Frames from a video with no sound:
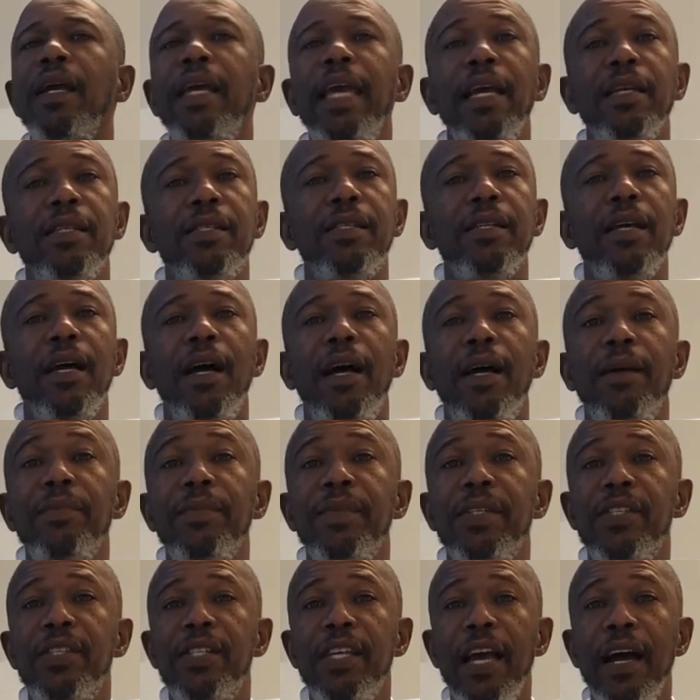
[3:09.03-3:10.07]
Uh, yes,
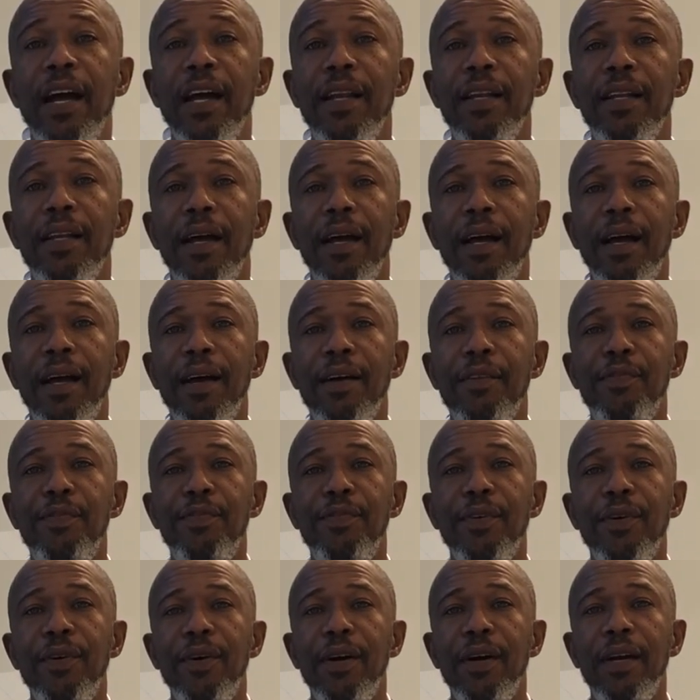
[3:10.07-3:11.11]
um, sell uh,
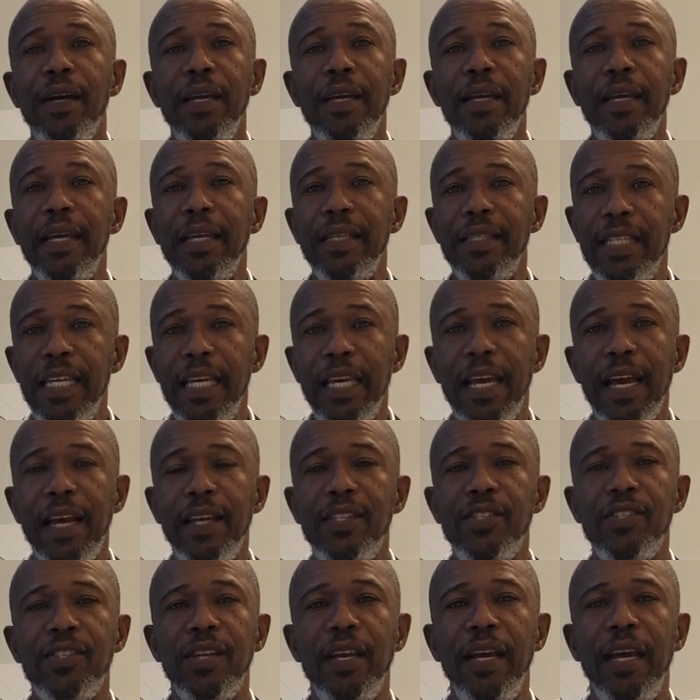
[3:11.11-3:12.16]
for a
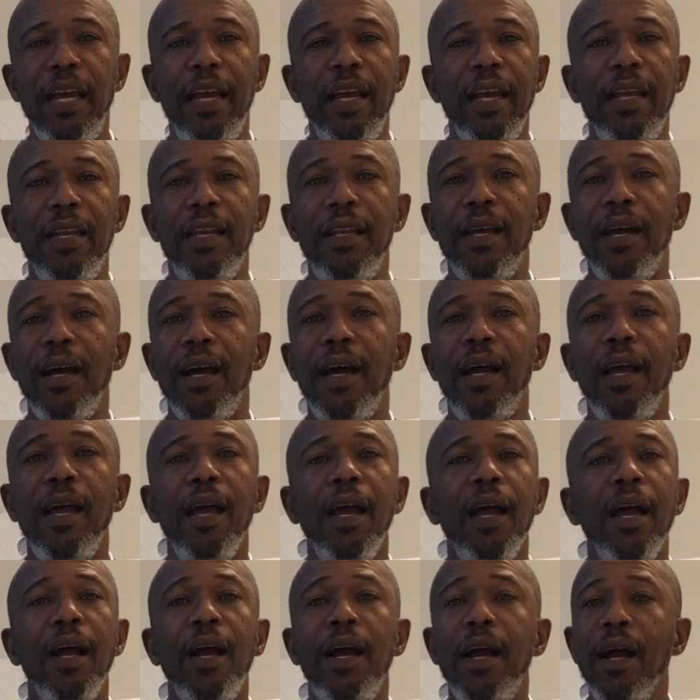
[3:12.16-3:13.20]
tickets and uh,
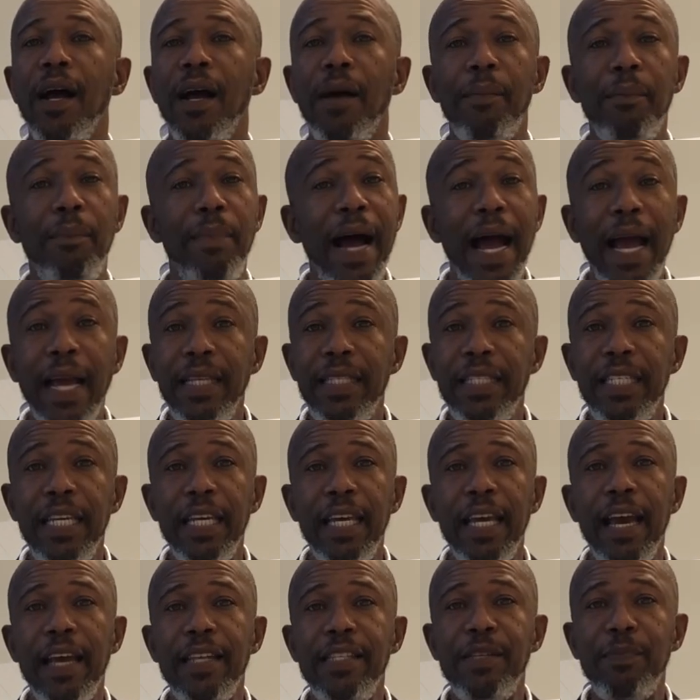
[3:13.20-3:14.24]
buy
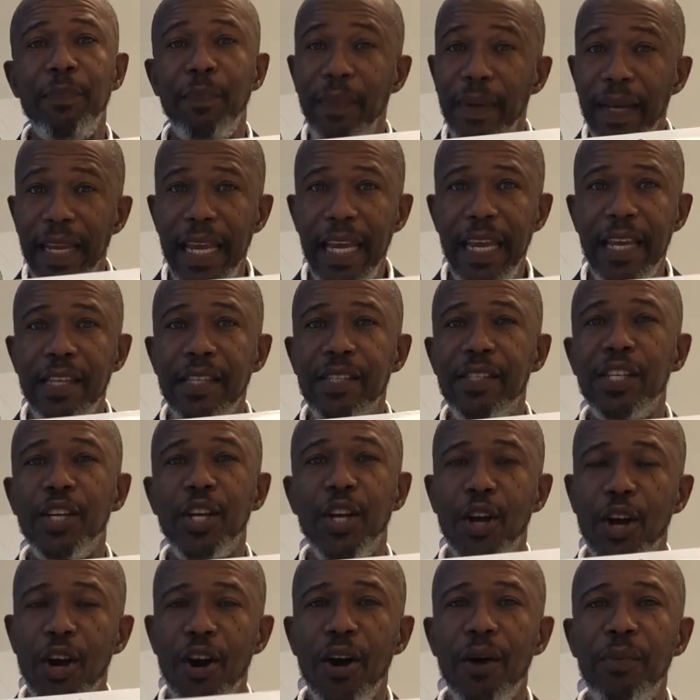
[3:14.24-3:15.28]
tickets. Please
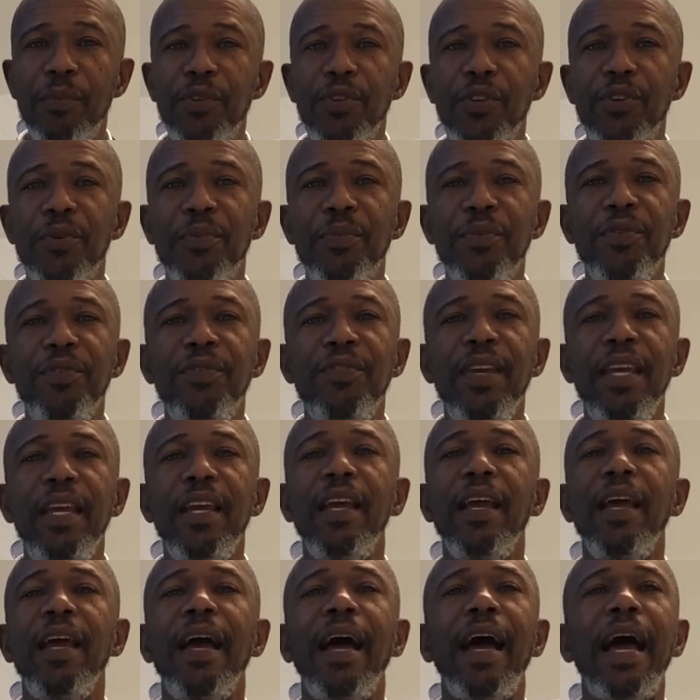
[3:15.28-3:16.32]
come to the
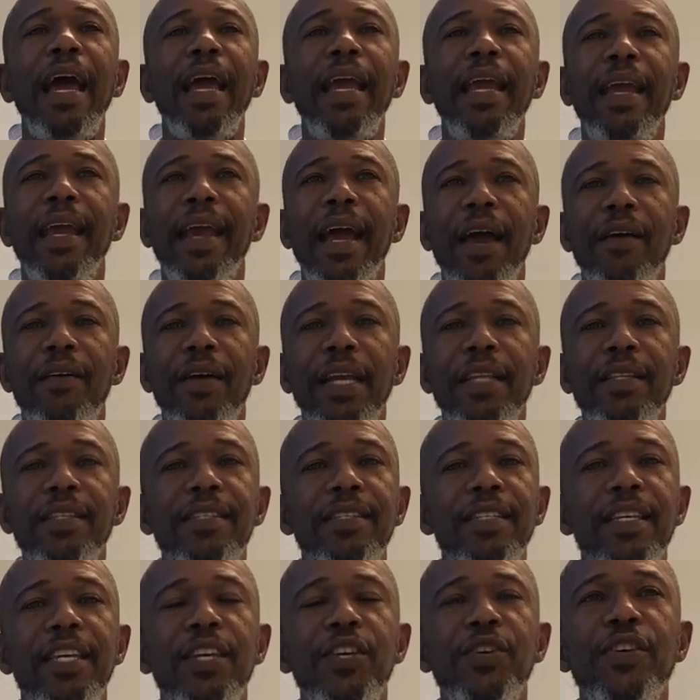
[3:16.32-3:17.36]
movie. I
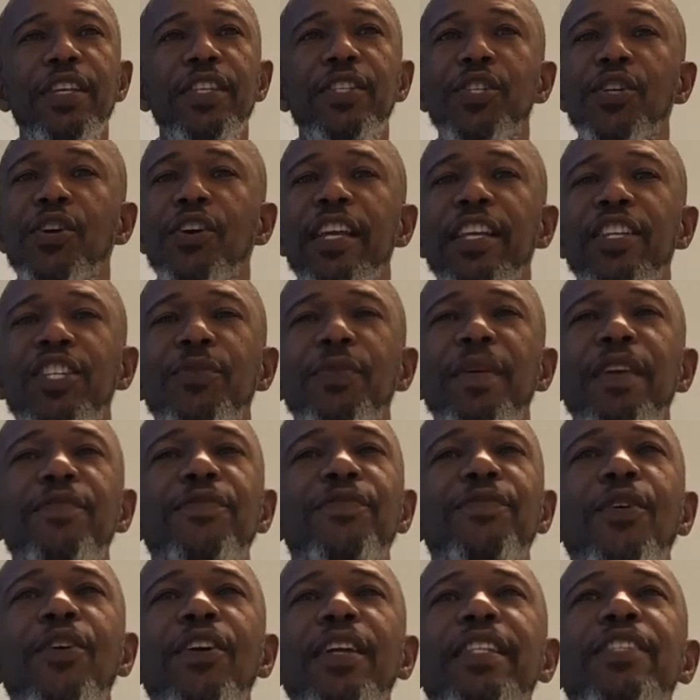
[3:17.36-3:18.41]
guarantee you, it's going to be
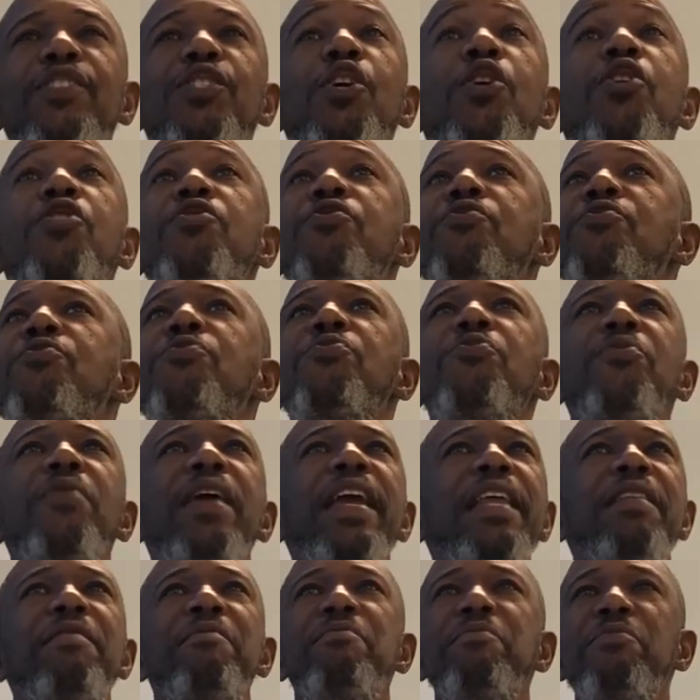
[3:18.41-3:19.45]
fun. It's a
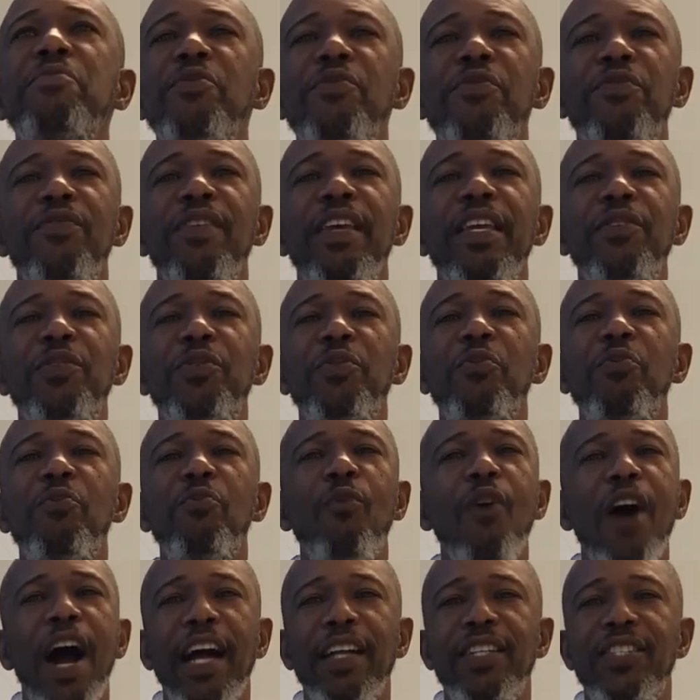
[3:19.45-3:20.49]
great movie to
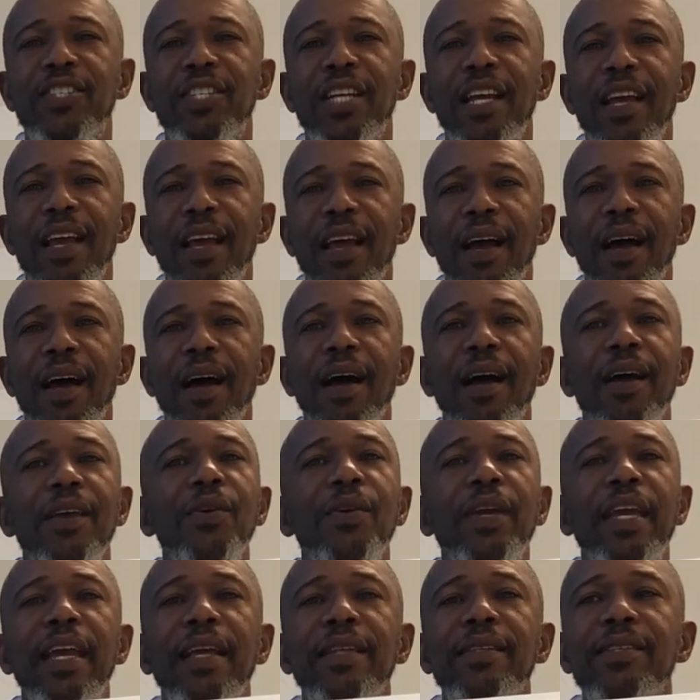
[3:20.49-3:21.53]
watch. Uh,
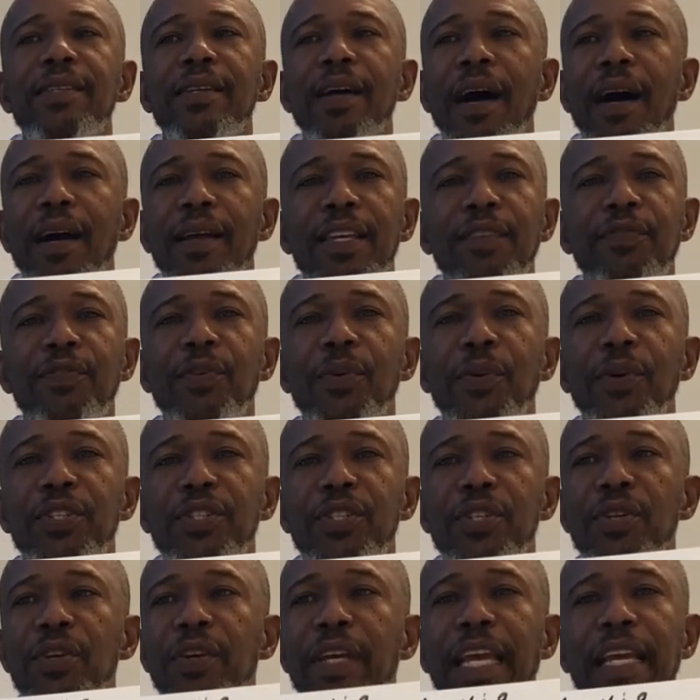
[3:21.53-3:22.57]
you can, uh, if you
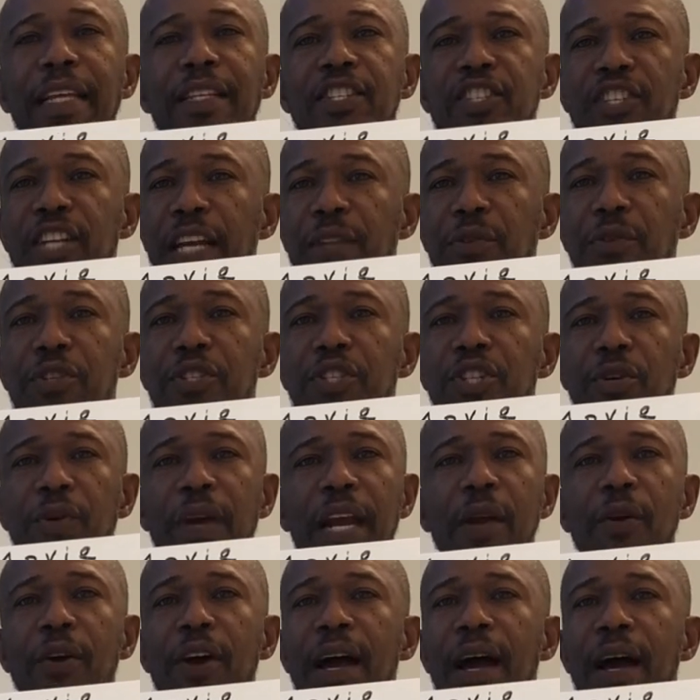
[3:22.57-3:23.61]
want to, you can check the
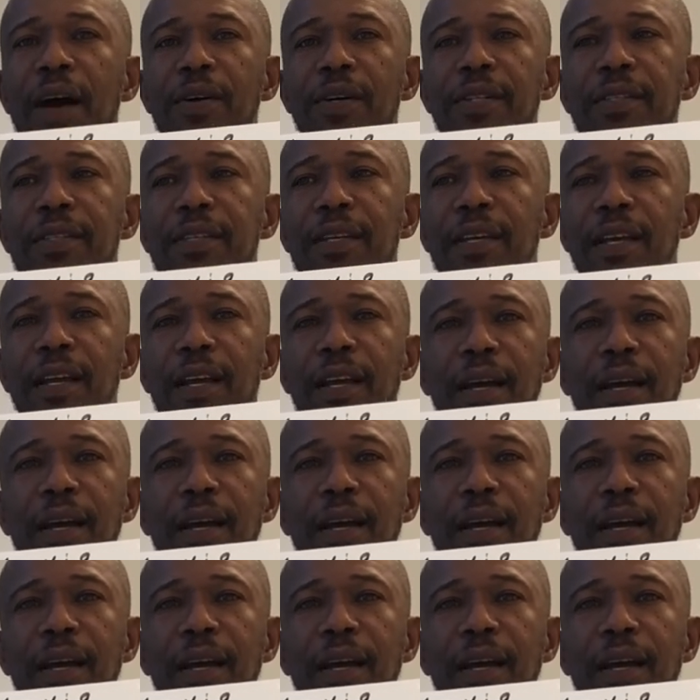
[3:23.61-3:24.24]
trailer out.